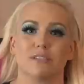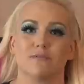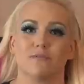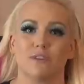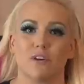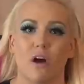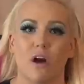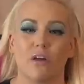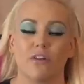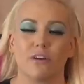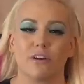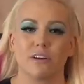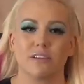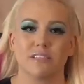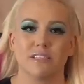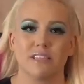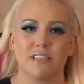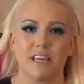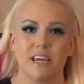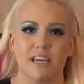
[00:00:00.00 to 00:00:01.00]
of dollars
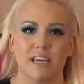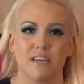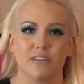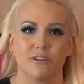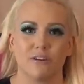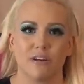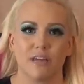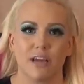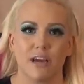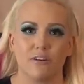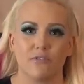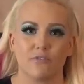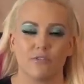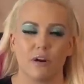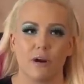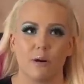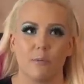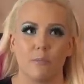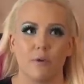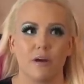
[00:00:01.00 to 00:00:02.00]
that they either get
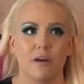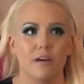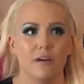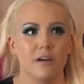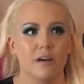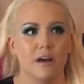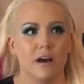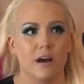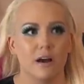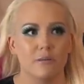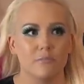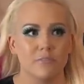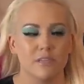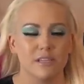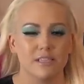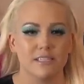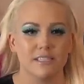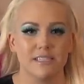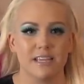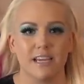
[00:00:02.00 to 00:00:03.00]
from um,
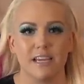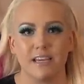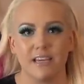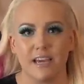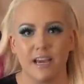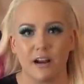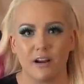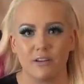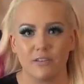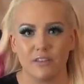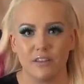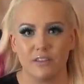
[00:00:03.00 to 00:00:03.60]
the state care